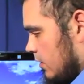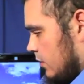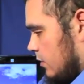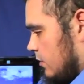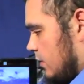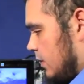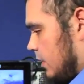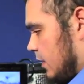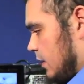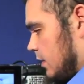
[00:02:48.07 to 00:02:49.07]

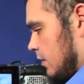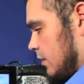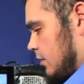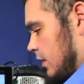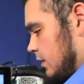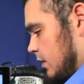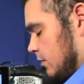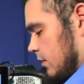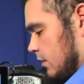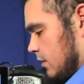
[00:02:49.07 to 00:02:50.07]
using another
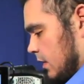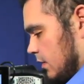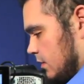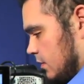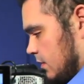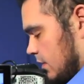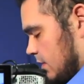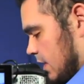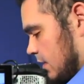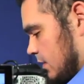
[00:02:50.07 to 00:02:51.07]
transceiver. Now this is the
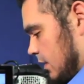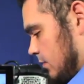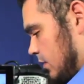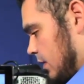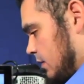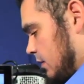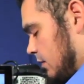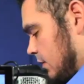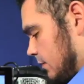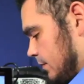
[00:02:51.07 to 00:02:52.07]
exact same
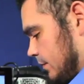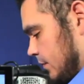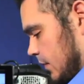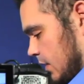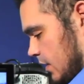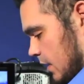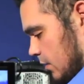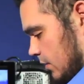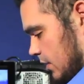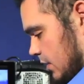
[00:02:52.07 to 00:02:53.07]
transceiver. I
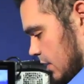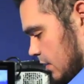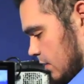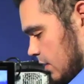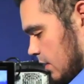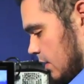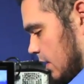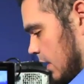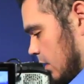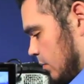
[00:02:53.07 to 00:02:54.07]
would connect the
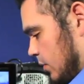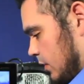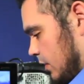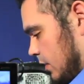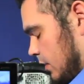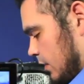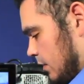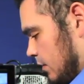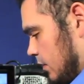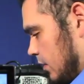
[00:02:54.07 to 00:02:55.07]
output here
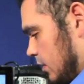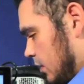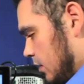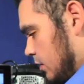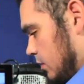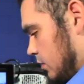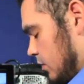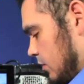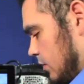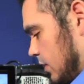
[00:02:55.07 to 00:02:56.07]

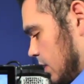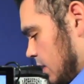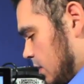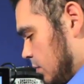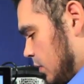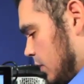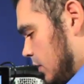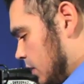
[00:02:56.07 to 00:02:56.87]
to the input